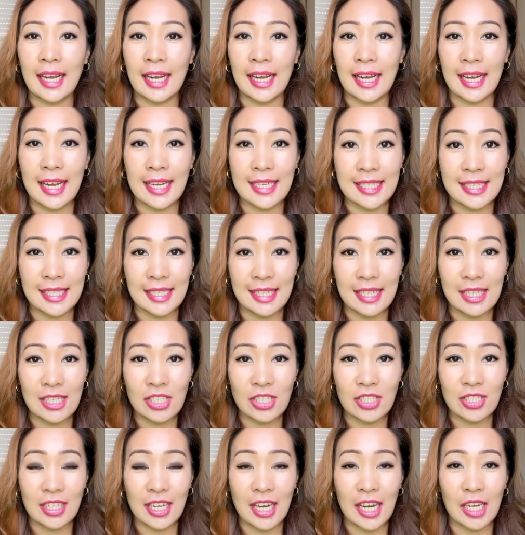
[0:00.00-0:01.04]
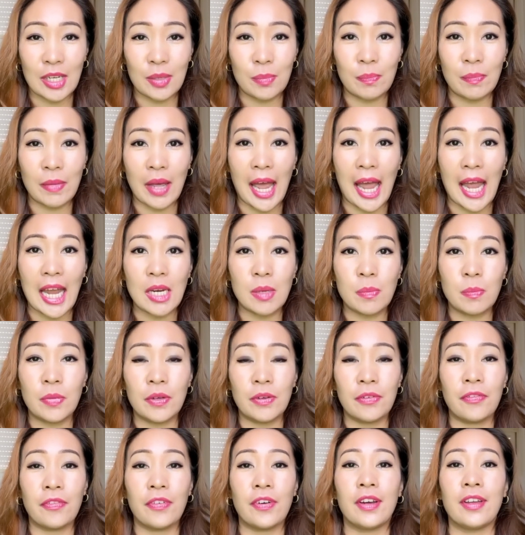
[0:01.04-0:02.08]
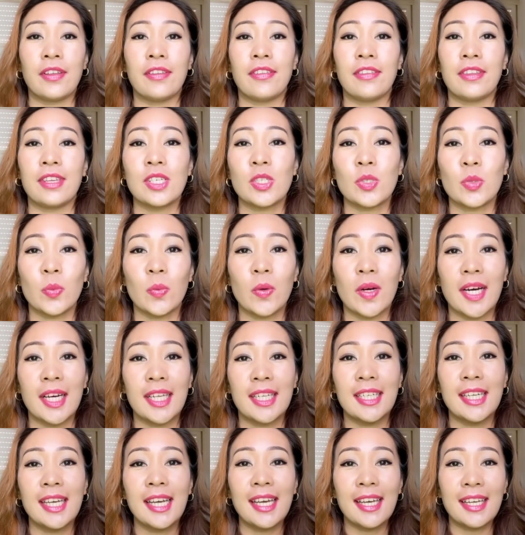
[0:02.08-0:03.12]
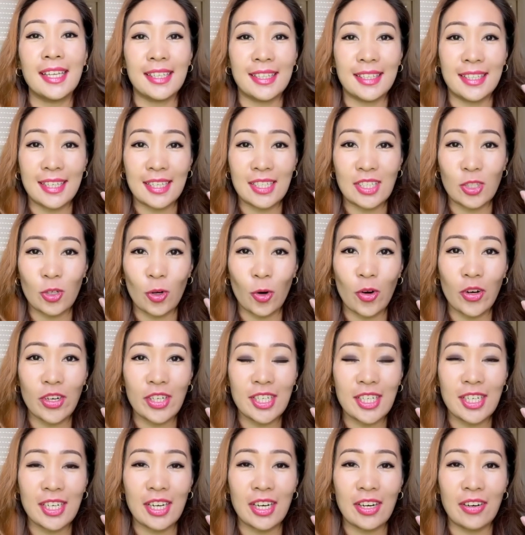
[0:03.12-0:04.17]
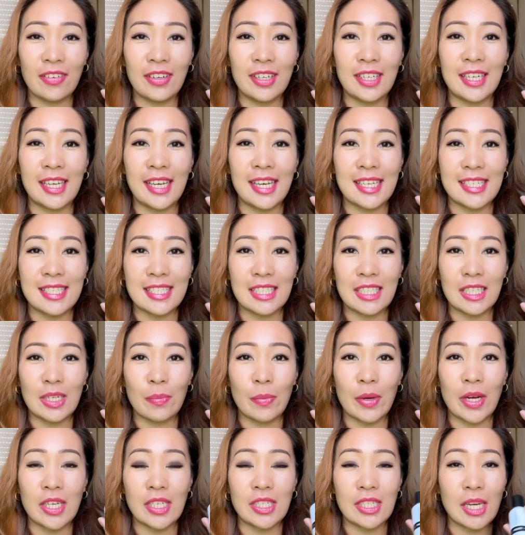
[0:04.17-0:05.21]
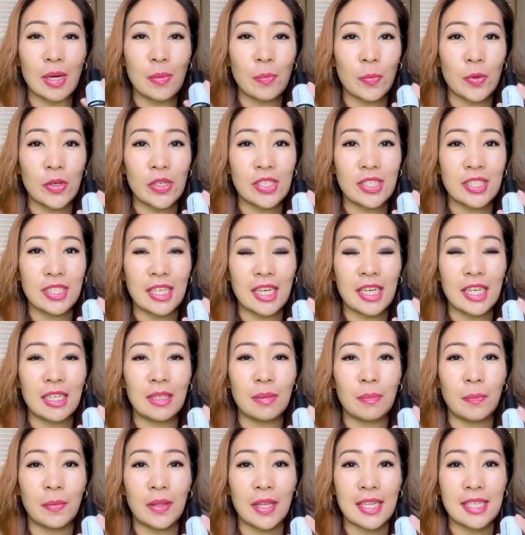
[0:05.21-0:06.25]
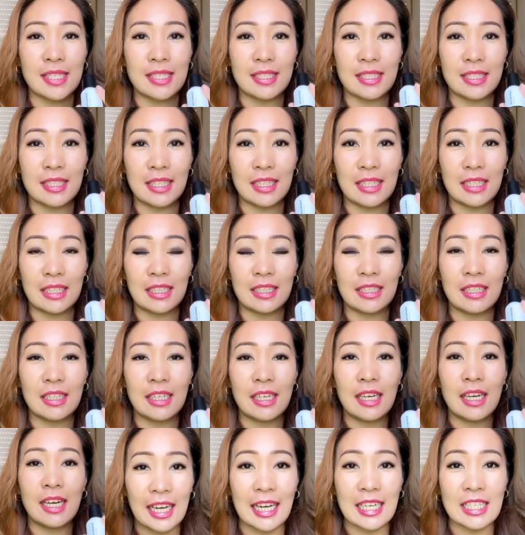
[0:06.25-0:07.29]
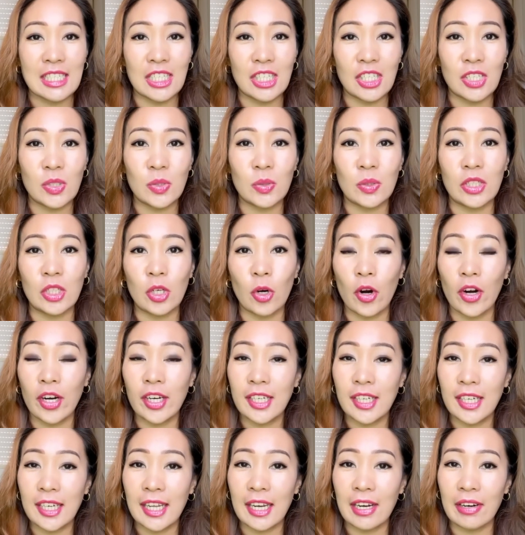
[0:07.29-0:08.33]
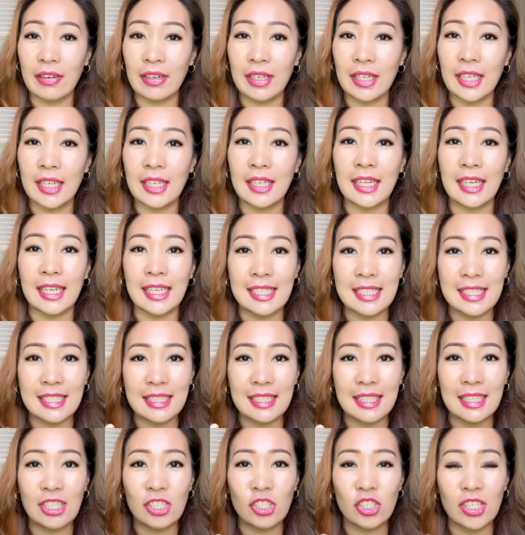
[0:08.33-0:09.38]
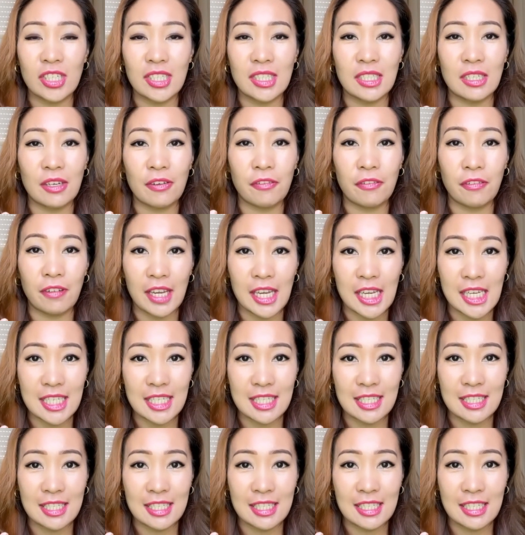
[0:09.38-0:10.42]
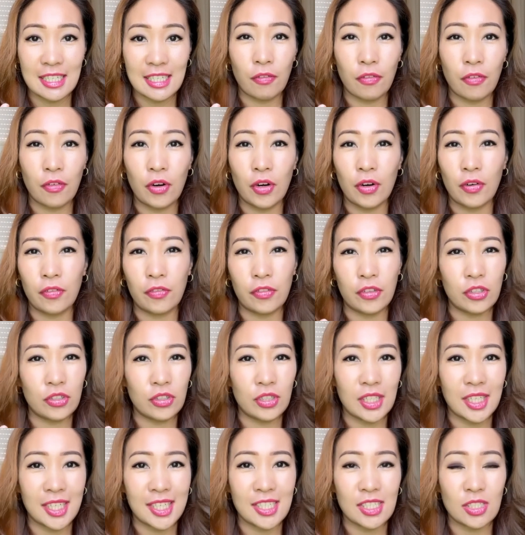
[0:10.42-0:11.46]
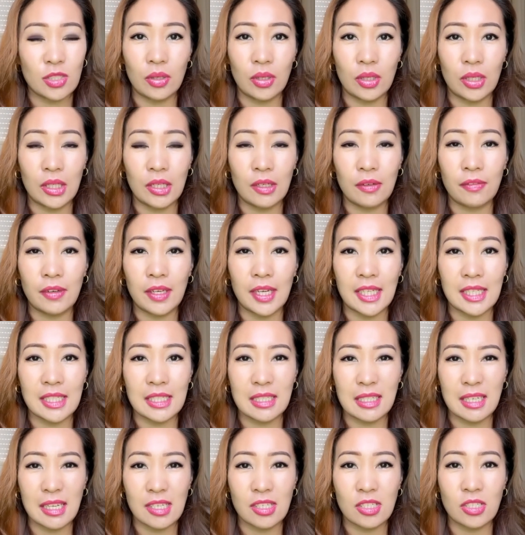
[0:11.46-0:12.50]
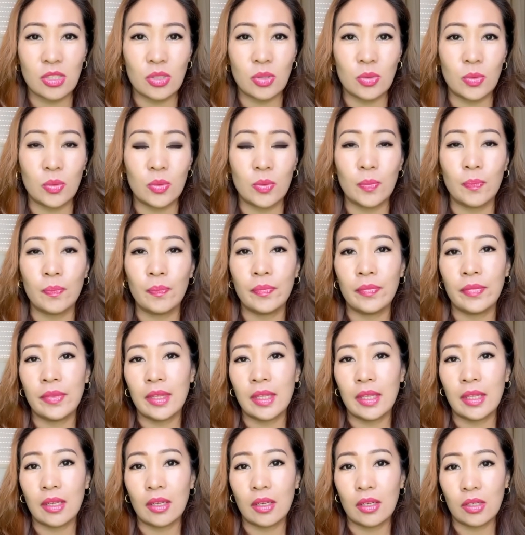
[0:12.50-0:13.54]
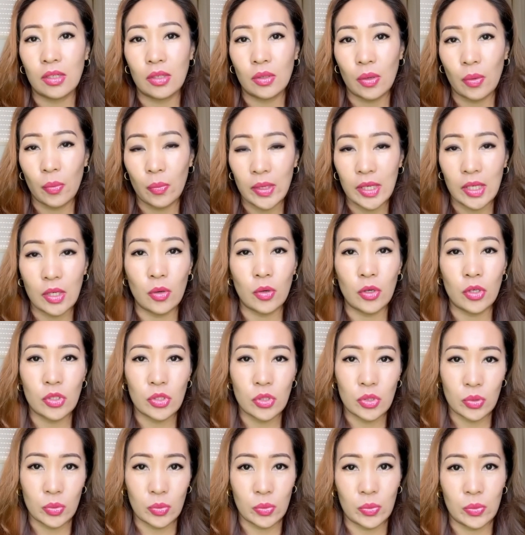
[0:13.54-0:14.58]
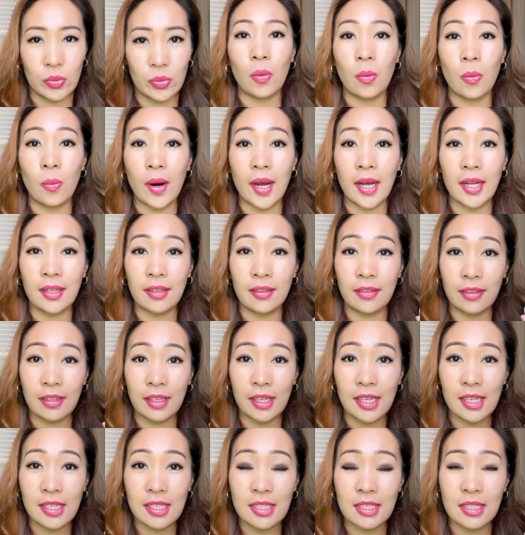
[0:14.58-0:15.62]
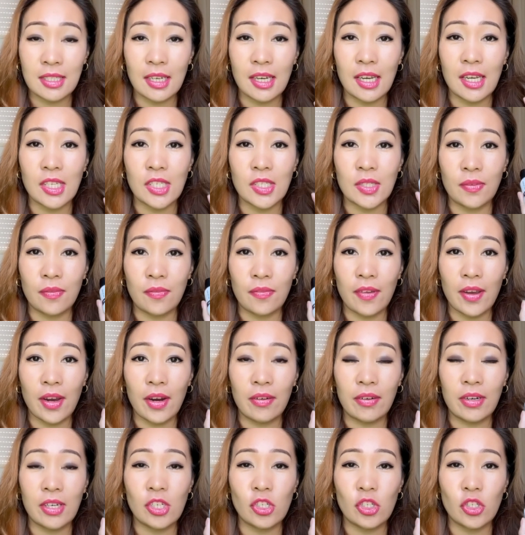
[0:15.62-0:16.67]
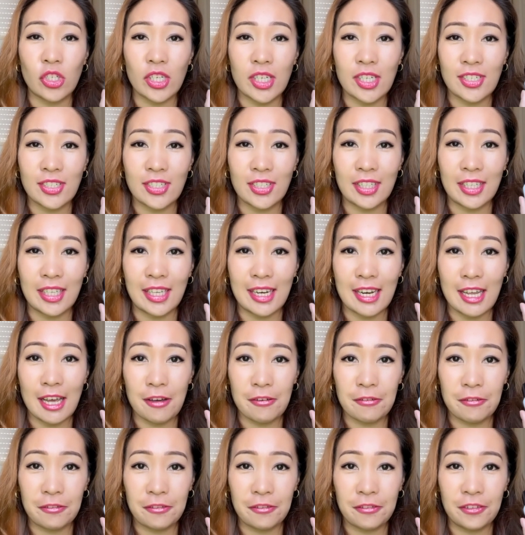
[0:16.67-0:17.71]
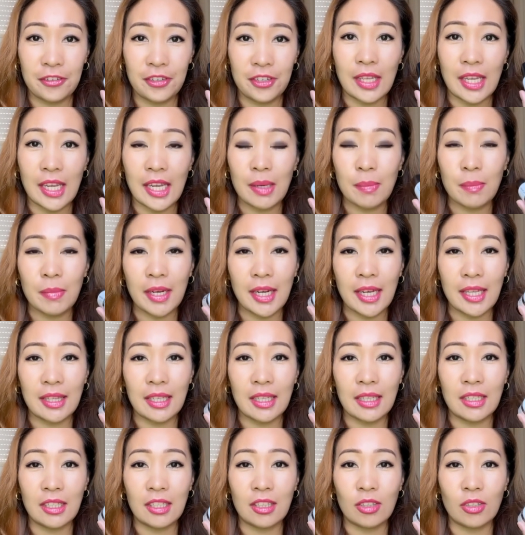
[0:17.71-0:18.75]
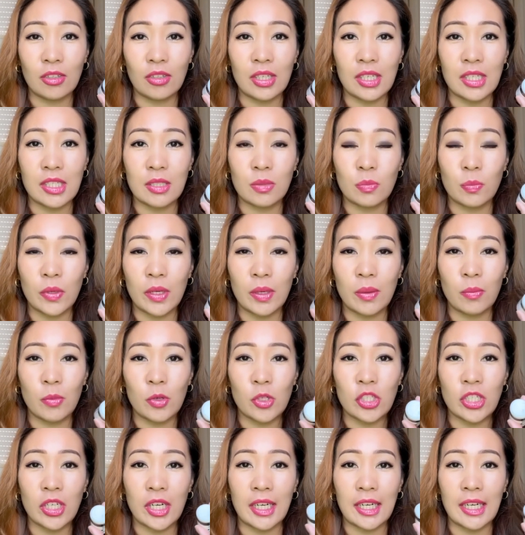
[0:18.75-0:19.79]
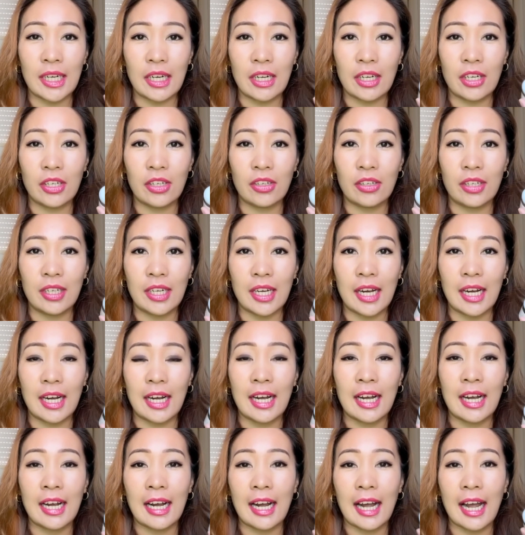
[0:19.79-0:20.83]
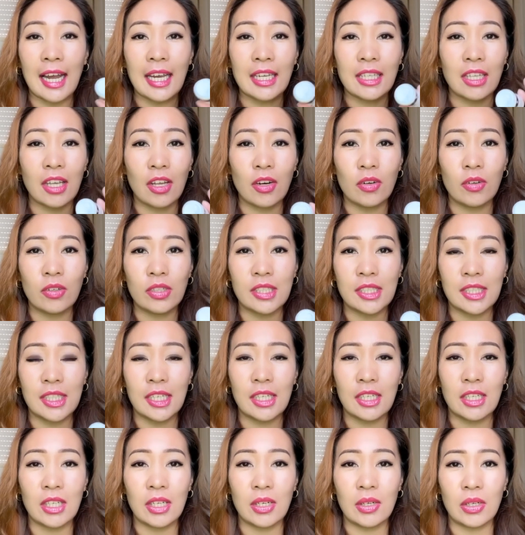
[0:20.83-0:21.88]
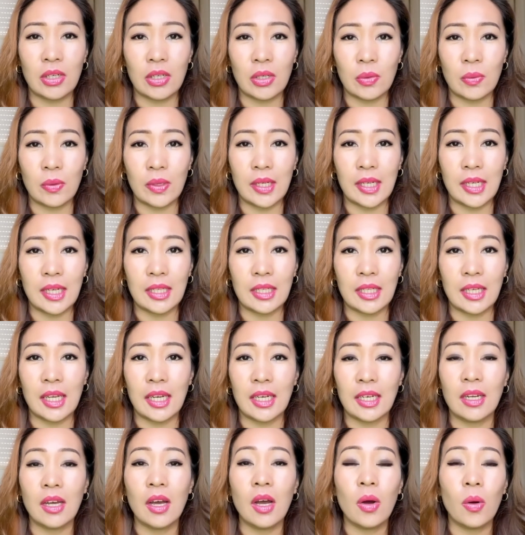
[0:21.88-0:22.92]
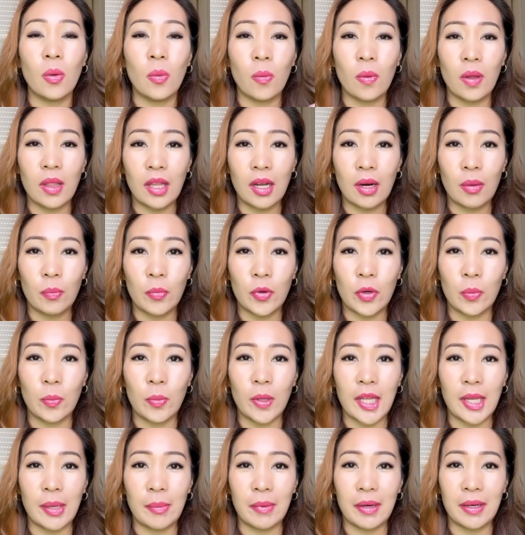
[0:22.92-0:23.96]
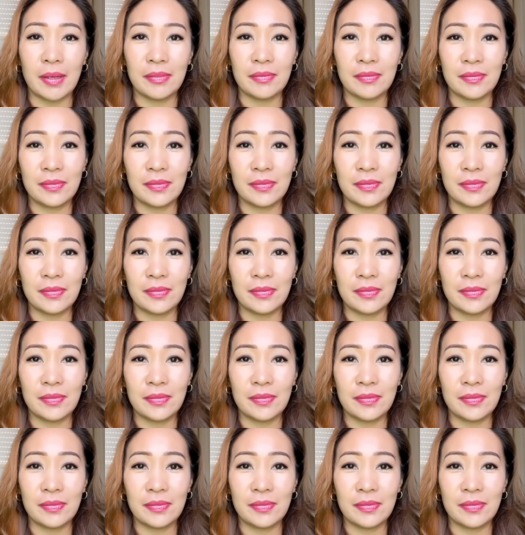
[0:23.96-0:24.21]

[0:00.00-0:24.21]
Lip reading: Kasi this time, I'd prefer this one than the ordinary niacinamide 10% plus zinc. Kasi yung the ordinary, nagisting siya sa face for a few days, even extends to a week or two. While this is very gentle enough. And maganda dito is pwede mo siyang ilayer ng kahit anong skincare ingredient and walang problema.